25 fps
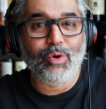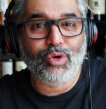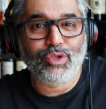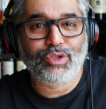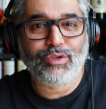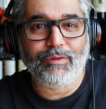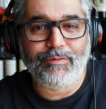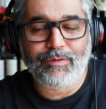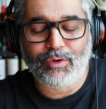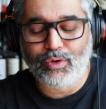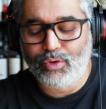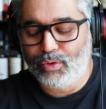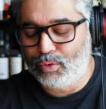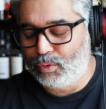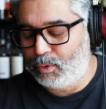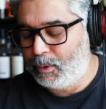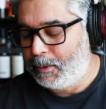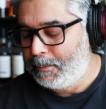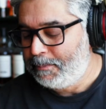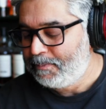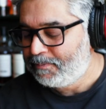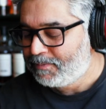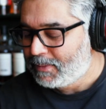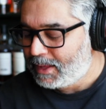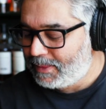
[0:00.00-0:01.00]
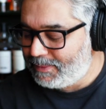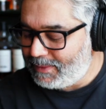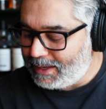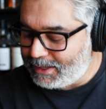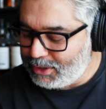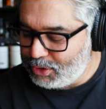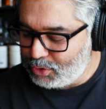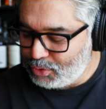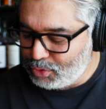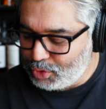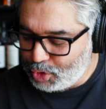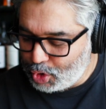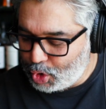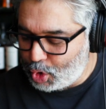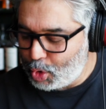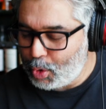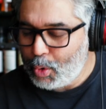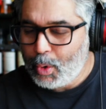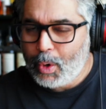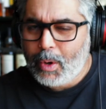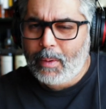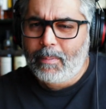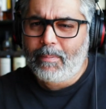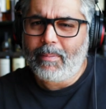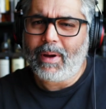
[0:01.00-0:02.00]
most of you do, then you know
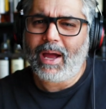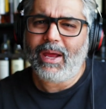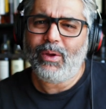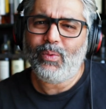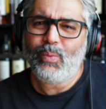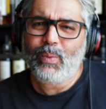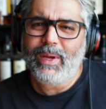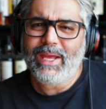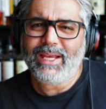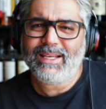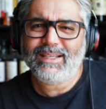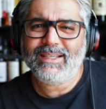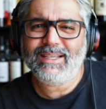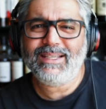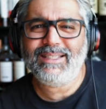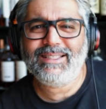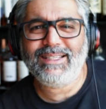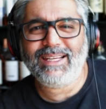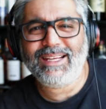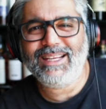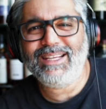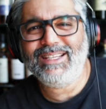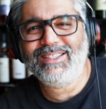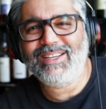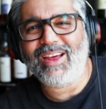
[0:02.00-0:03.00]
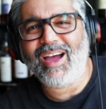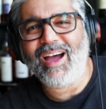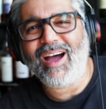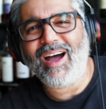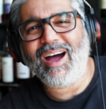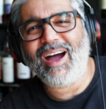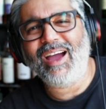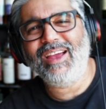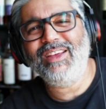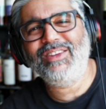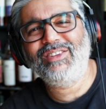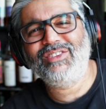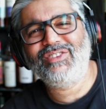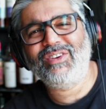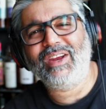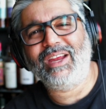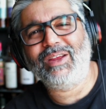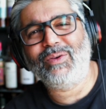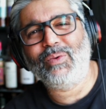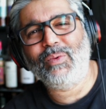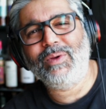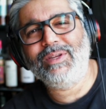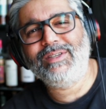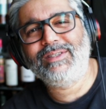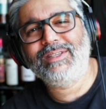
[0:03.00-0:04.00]
my weakness is
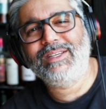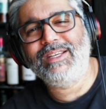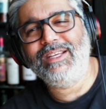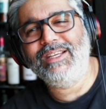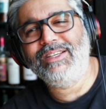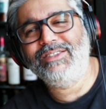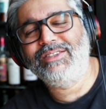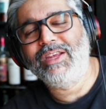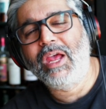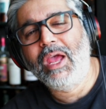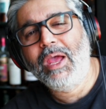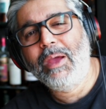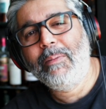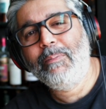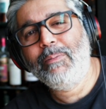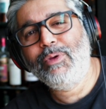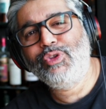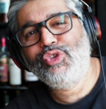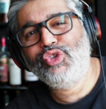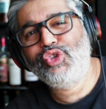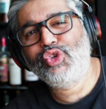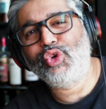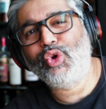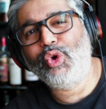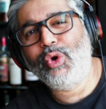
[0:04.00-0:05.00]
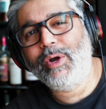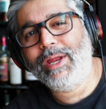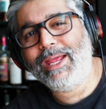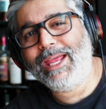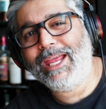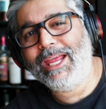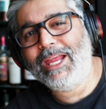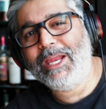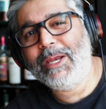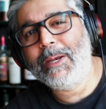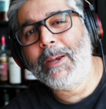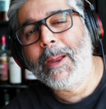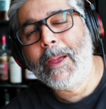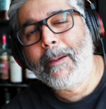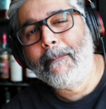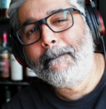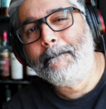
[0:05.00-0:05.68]
high-strength whiskeys matured in